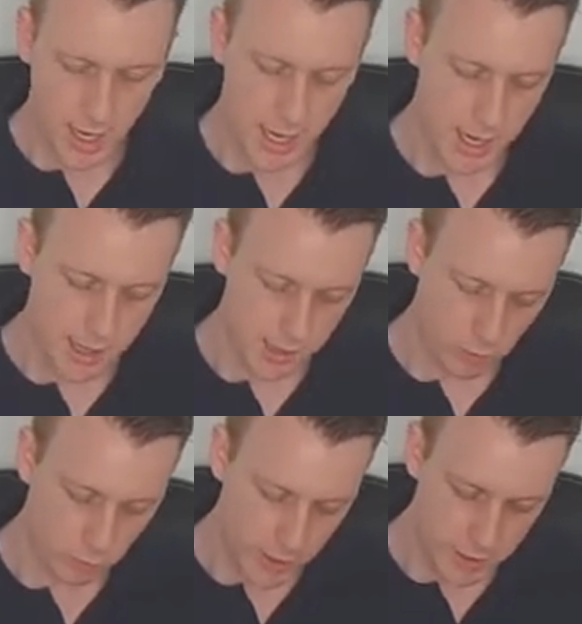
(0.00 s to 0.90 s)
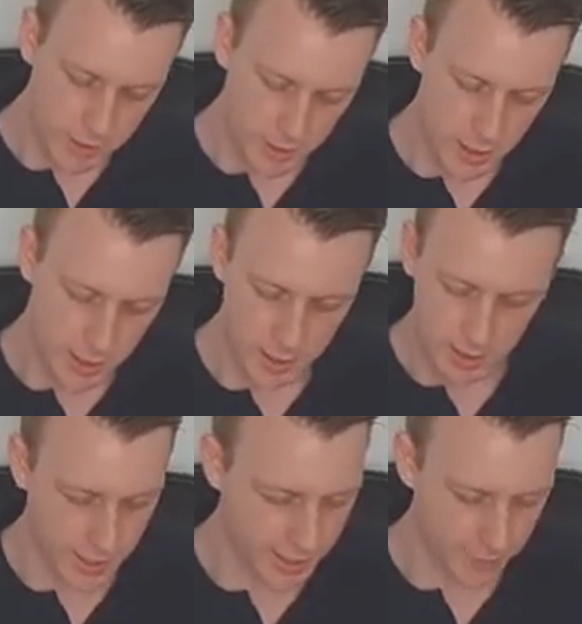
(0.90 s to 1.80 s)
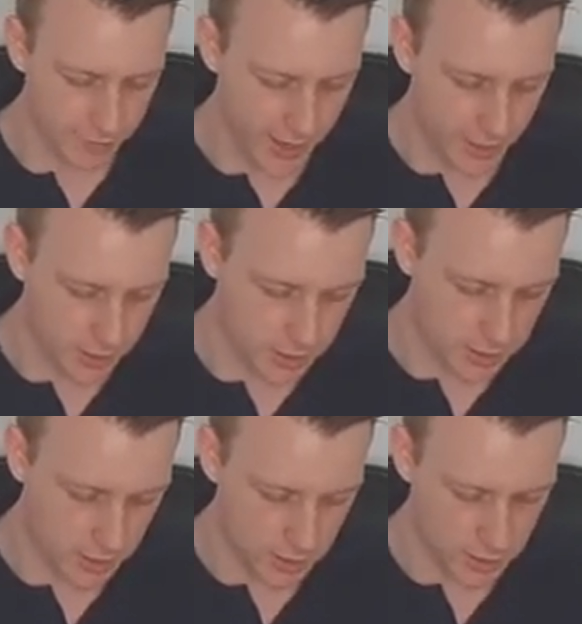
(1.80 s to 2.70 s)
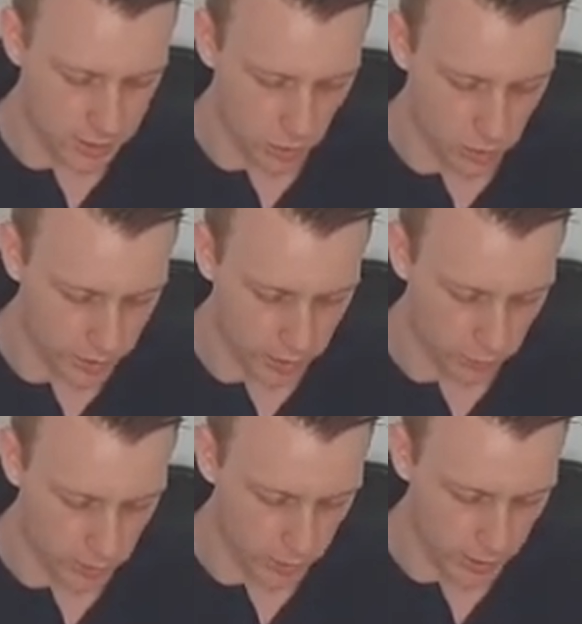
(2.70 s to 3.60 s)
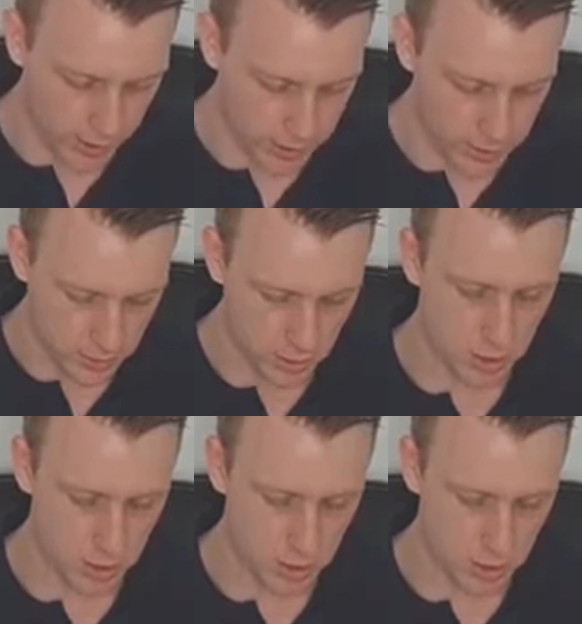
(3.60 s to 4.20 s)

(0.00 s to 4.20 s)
And the reason that they are factors solely relies